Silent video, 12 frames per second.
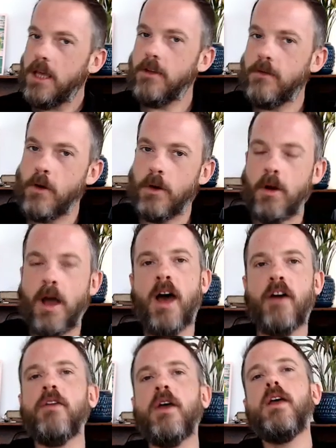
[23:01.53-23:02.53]
the
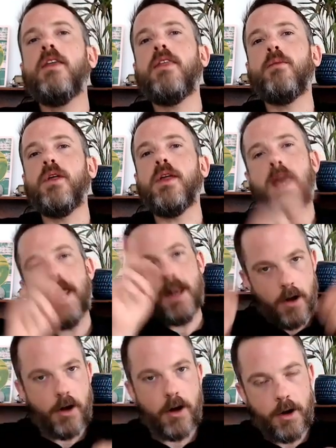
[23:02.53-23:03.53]
photograph, then we'll get it
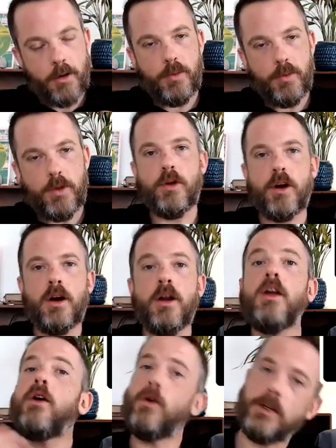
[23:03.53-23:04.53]
on our computer,
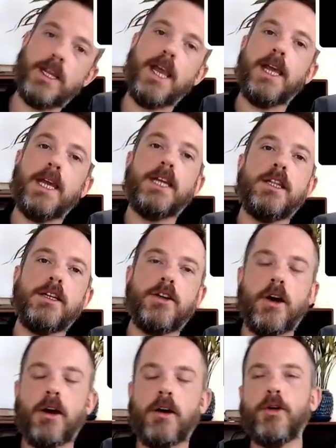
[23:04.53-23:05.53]
or take it into the
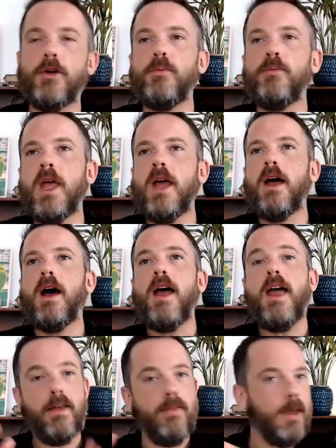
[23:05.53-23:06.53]
darkroom,
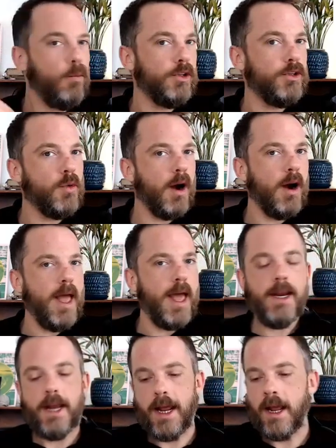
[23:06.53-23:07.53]
and then we'll do our
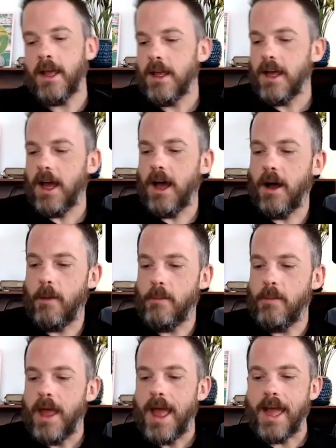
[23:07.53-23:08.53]
editing.
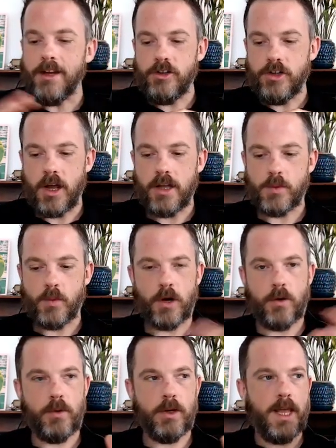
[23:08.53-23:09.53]
And John's
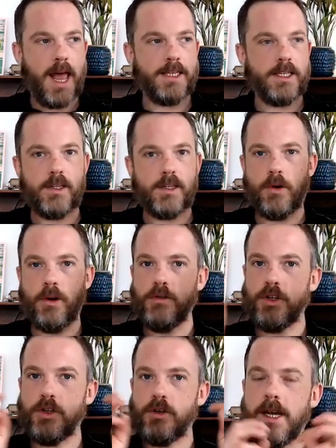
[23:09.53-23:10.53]
work really has us sort of
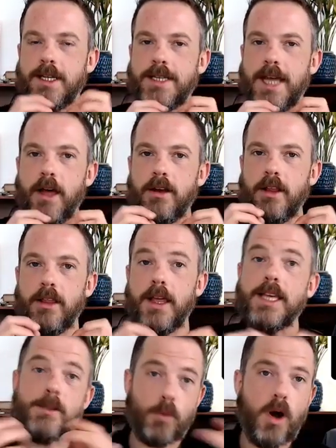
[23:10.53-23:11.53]
shrink down in
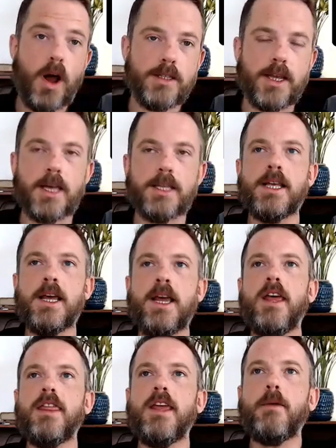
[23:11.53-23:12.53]
his process,
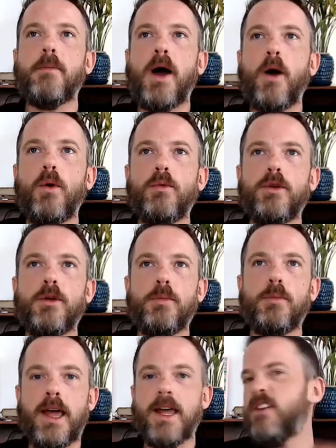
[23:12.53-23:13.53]
think about what would it
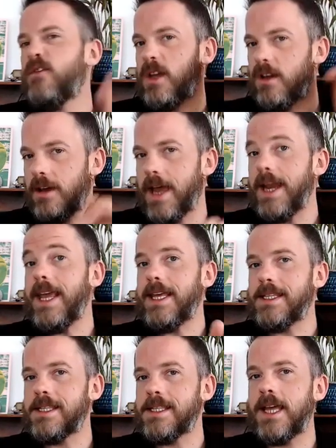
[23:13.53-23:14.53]
be like if we could get
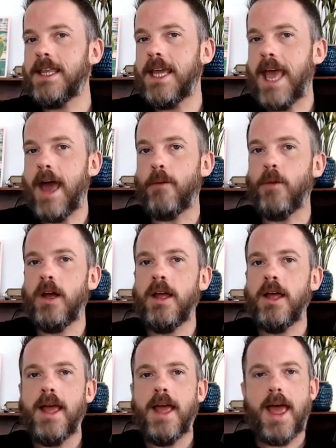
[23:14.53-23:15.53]
inside the camera
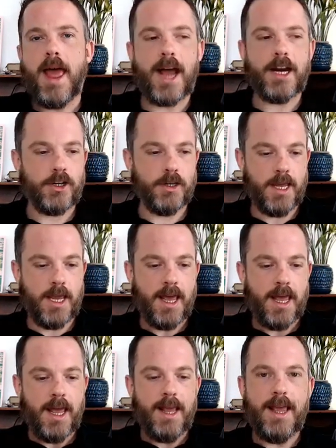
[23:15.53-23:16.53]
and actually
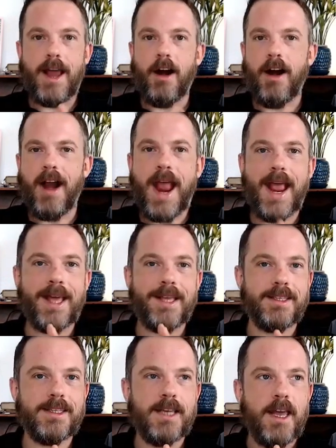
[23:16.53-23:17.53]
get our
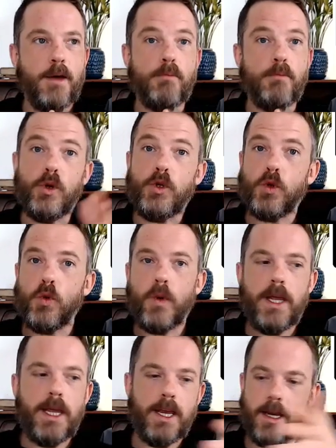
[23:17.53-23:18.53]
hands
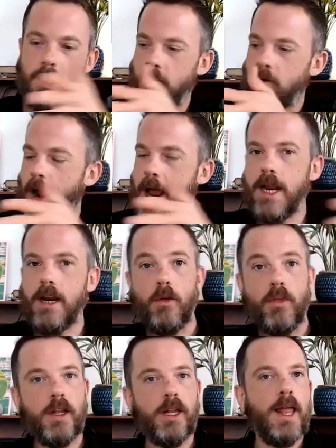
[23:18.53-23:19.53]
between, right,
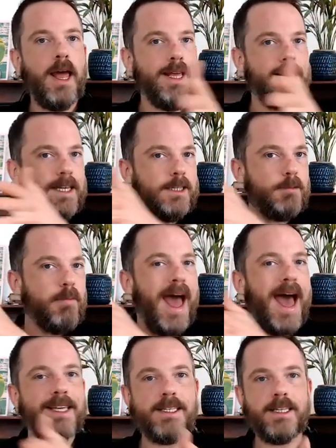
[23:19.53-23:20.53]
the light that's
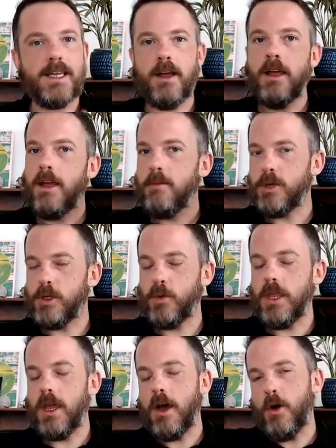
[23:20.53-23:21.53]
passing
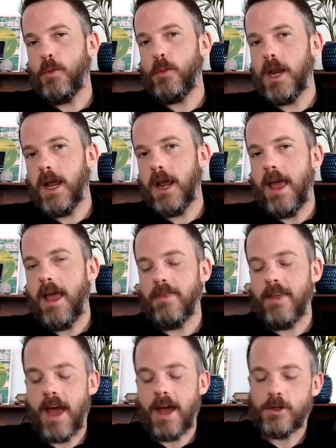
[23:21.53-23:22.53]
between the opening and
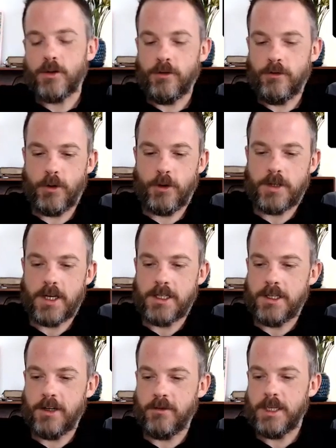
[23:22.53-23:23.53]
the actual
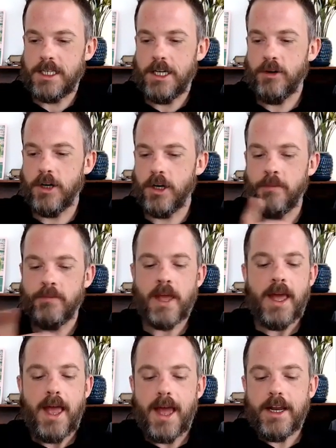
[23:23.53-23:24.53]
photosensitive material.
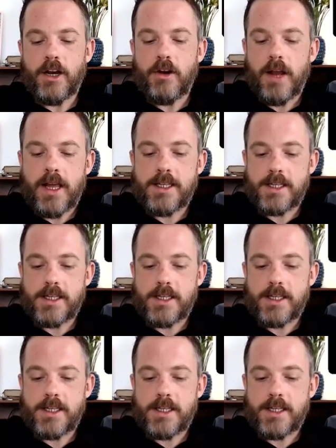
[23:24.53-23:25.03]
And he creates